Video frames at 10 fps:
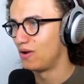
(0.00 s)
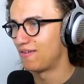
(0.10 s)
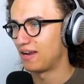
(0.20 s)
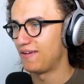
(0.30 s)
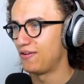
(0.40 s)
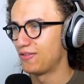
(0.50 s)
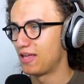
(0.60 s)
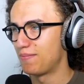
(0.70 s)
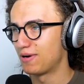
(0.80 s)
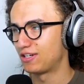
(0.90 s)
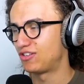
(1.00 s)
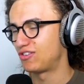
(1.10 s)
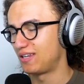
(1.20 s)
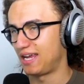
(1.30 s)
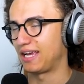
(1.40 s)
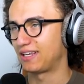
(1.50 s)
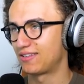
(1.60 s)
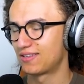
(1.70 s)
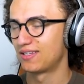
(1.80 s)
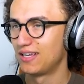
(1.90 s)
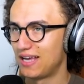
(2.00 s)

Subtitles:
We have level number 6.